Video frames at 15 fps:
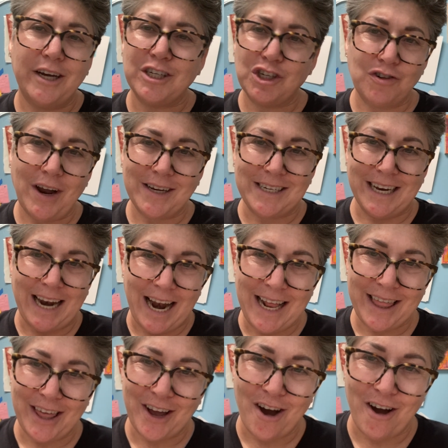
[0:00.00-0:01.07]
extracted
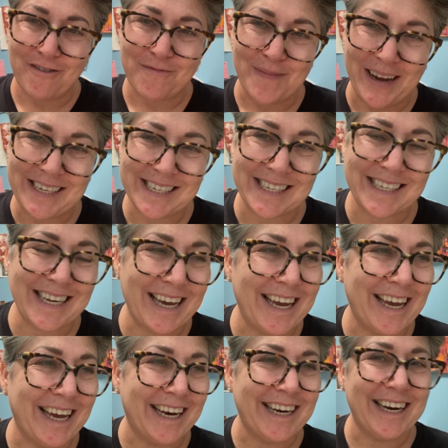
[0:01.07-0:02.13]
anything off my
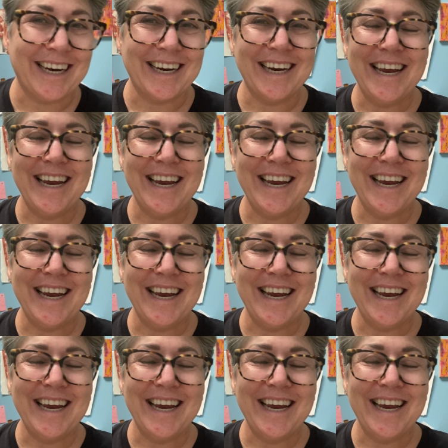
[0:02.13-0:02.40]
skin.